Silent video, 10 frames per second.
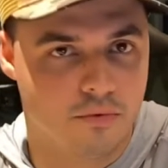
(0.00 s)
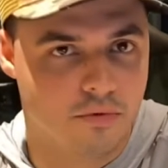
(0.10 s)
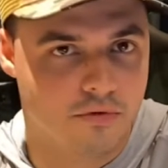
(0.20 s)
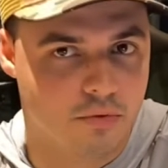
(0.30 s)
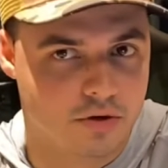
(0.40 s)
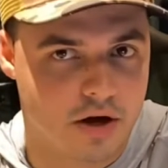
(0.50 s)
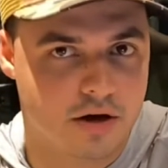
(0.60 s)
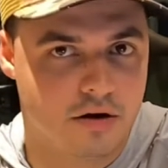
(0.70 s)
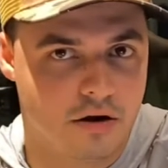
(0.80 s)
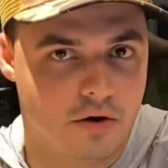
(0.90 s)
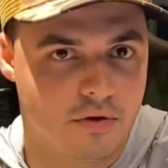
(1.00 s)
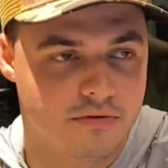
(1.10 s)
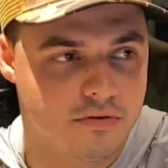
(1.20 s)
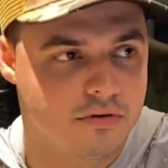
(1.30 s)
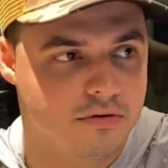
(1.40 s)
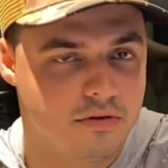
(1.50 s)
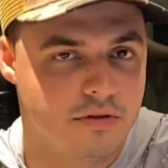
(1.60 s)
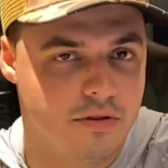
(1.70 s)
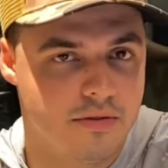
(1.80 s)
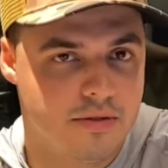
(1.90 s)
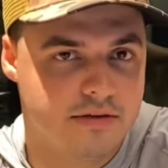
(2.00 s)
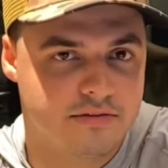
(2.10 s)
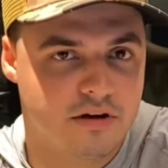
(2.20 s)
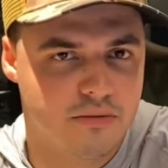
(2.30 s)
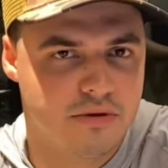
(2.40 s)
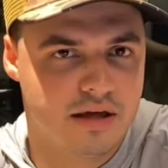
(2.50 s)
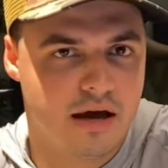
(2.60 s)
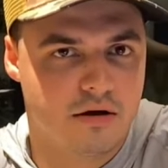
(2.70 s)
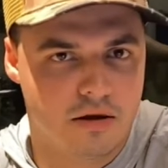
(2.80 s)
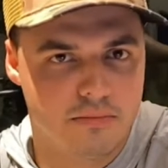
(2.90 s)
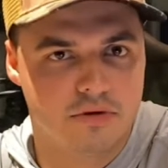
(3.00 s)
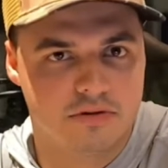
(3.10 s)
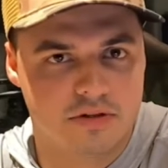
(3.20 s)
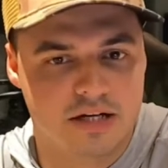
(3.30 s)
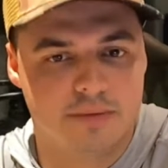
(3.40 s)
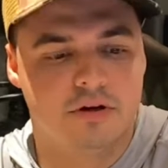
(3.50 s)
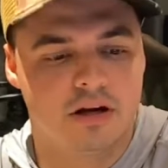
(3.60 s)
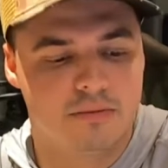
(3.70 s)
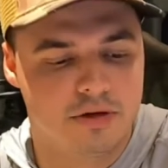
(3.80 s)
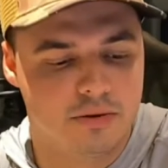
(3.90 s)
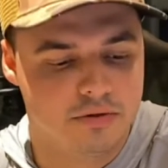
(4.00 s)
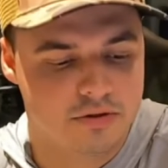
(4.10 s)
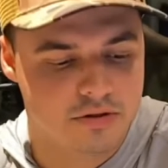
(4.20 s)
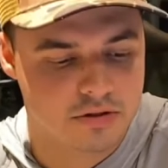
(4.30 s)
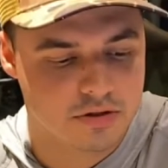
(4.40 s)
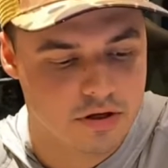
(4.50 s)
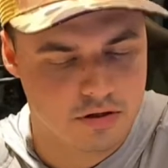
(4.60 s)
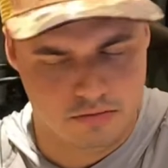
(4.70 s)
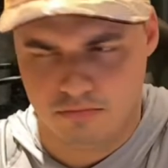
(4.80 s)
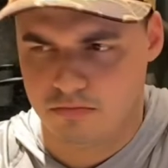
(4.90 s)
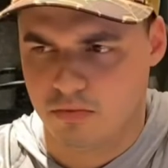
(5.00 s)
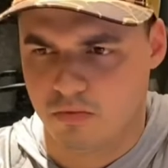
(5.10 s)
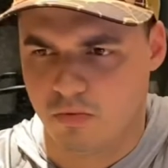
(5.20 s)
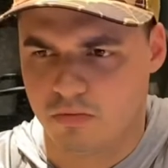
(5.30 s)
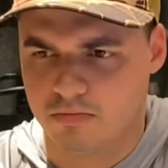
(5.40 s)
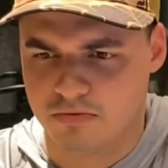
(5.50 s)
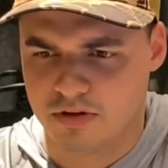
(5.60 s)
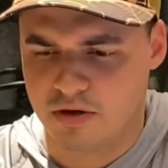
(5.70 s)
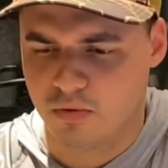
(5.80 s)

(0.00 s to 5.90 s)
If we're talking on a river, that's going to be the outcome most of the time. You're going to be able to say,